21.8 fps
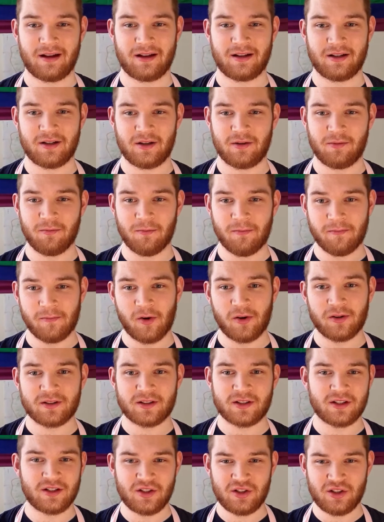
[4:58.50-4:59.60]
you want
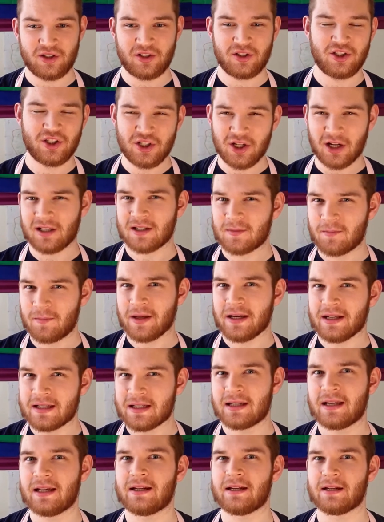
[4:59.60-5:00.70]
to just beat
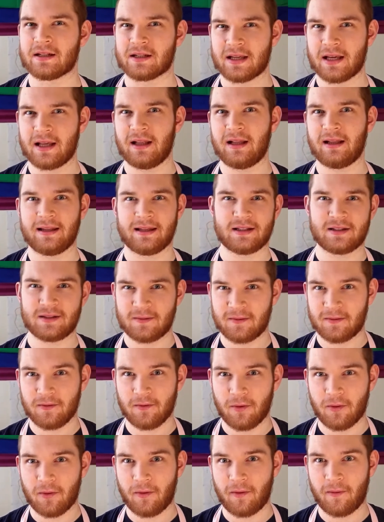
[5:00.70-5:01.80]
it in until it's
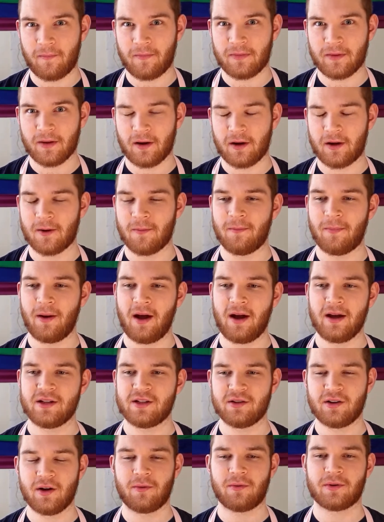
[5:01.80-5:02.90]
combined.
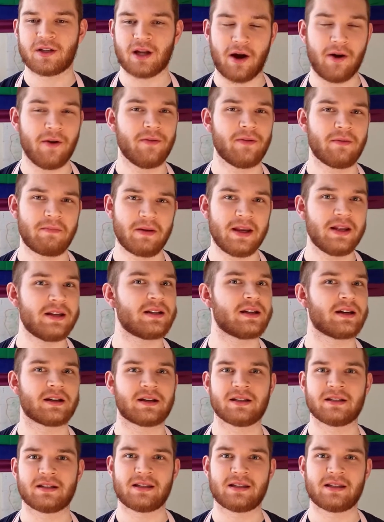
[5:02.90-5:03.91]
You don't want to overbeat it because